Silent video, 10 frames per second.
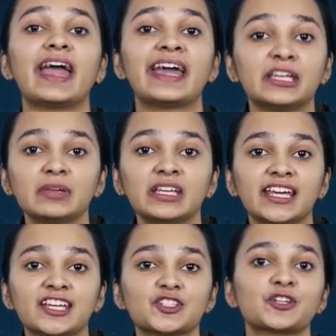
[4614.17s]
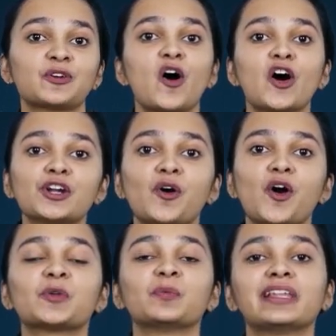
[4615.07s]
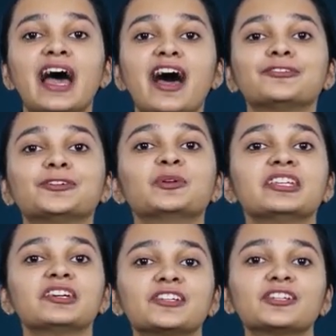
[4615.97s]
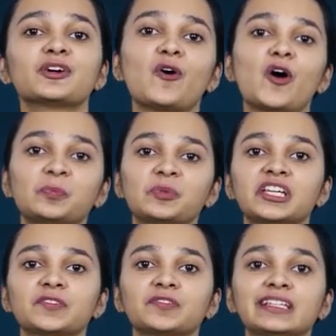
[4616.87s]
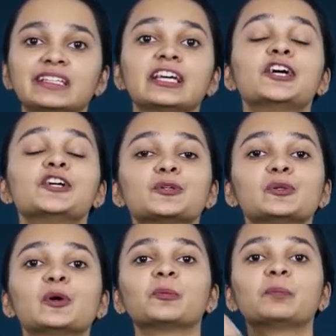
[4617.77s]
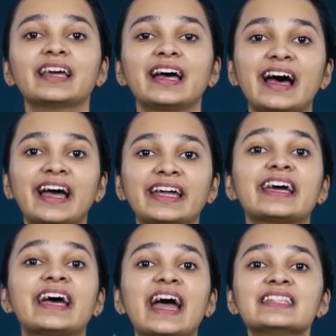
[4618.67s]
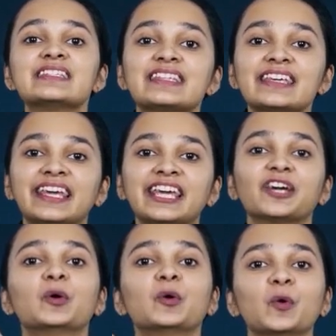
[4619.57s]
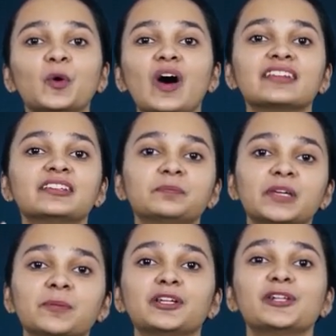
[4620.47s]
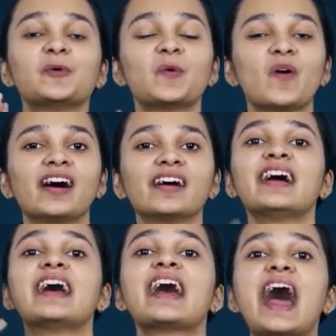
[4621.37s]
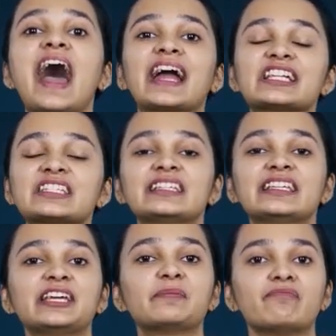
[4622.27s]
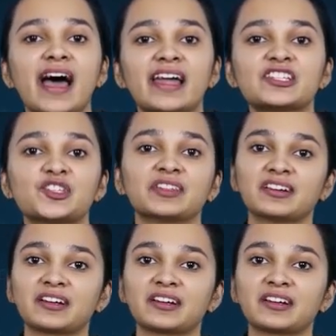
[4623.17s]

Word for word: enemy nature or not will have to lift the corporate veil to look behind and see who are the people who are actually managing